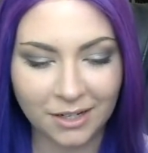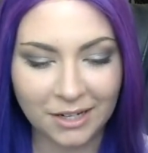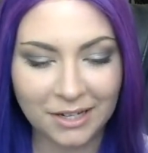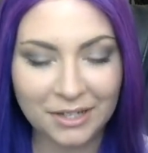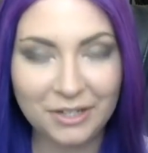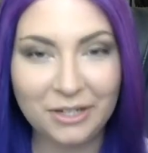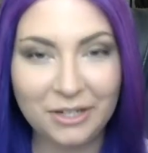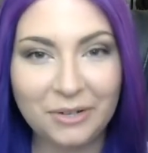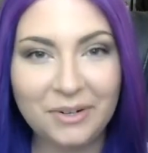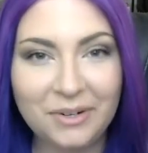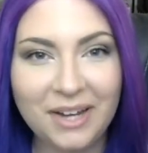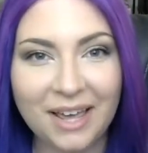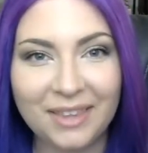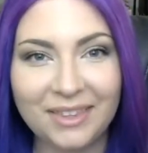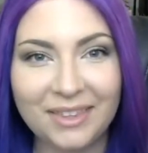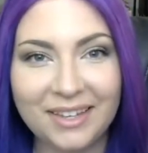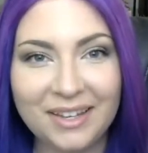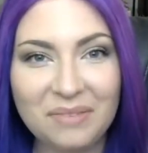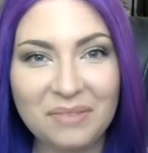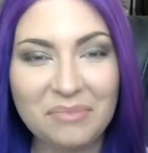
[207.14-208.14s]
Do
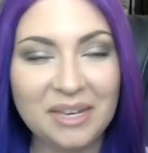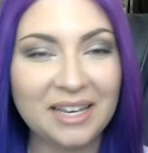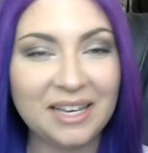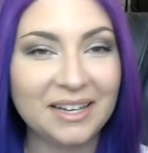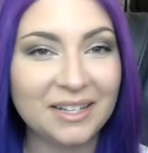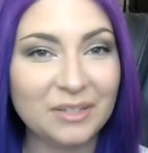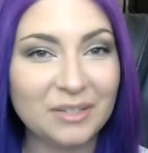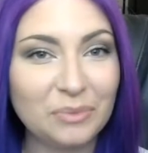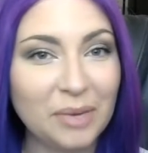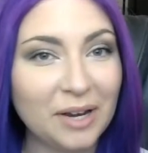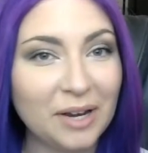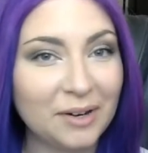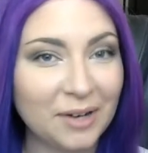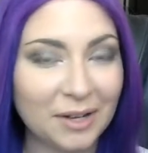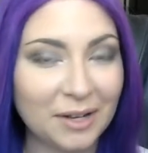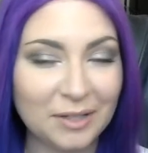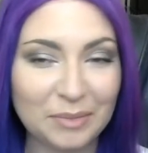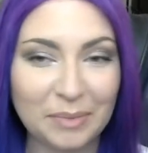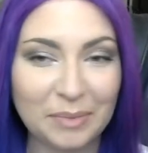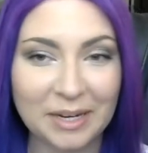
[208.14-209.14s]
nothing because we are
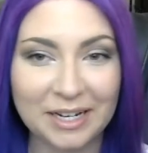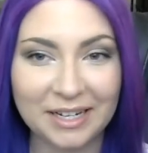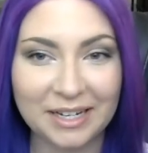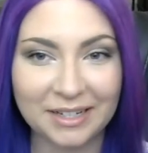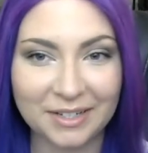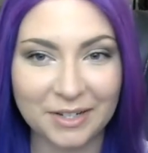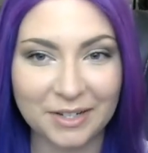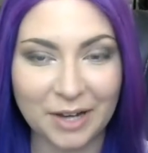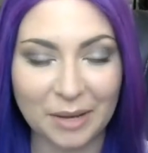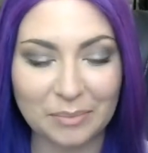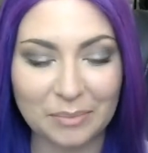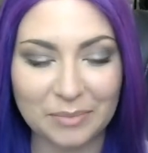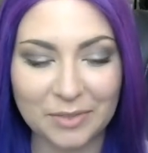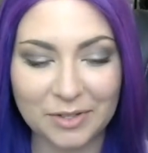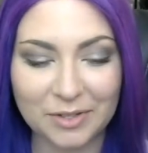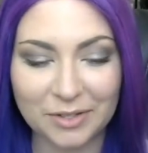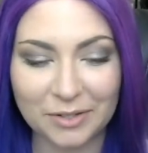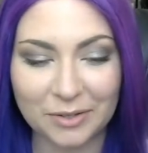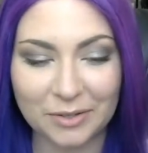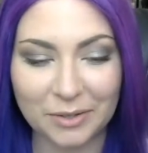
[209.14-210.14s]
not spending
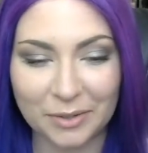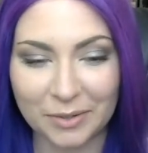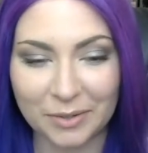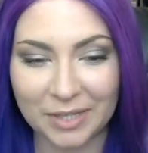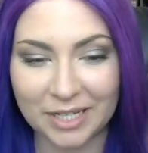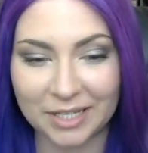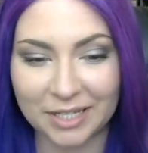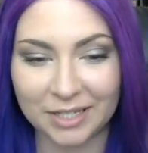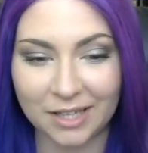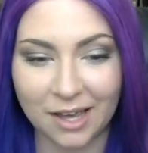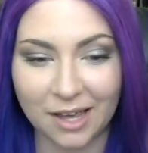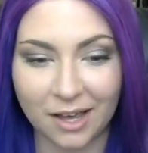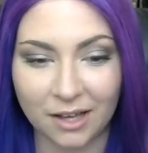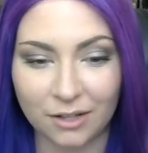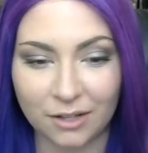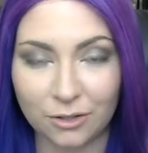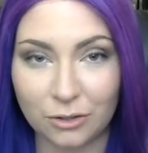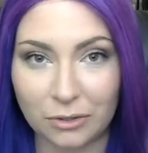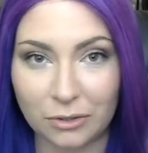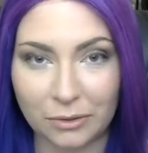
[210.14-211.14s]
gems through this uh,
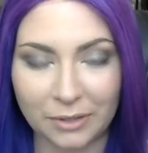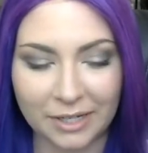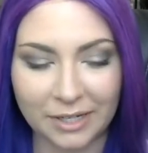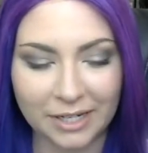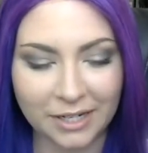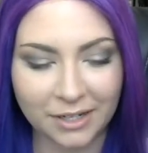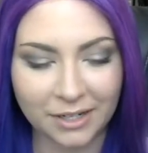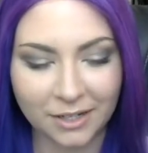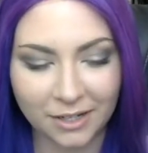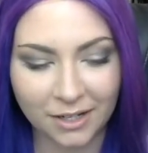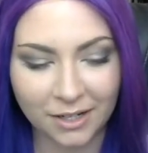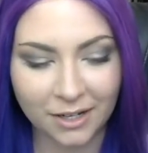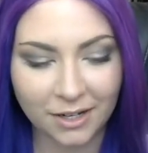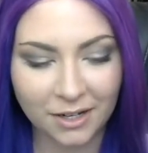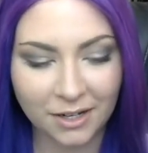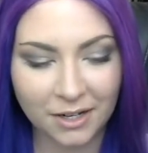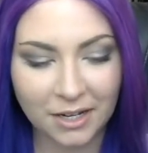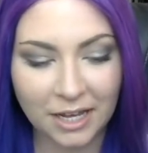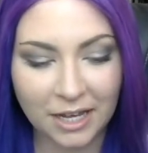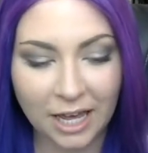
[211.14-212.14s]
story.
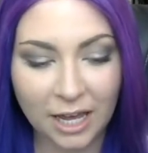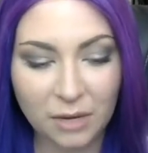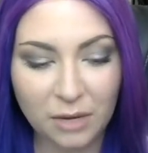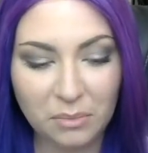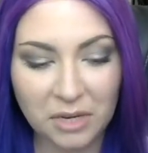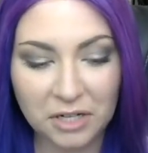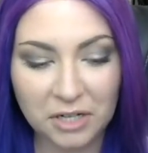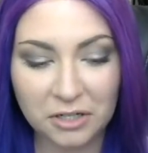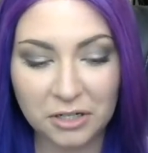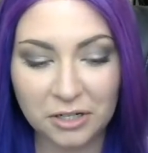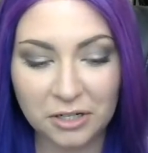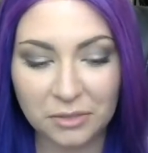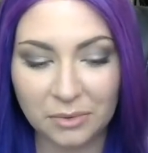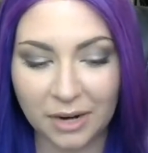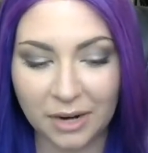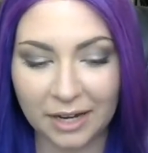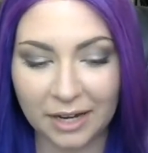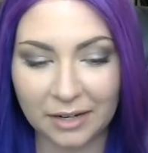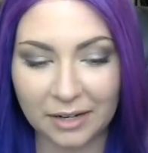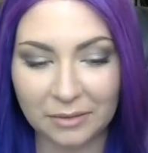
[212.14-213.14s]
Admit she's
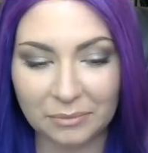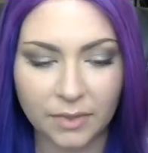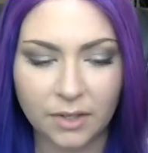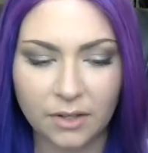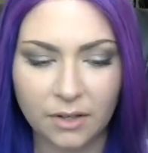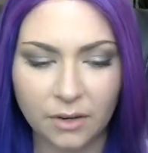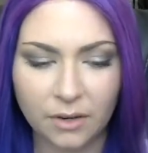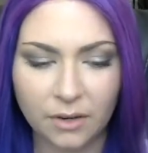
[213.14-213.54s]
right. You're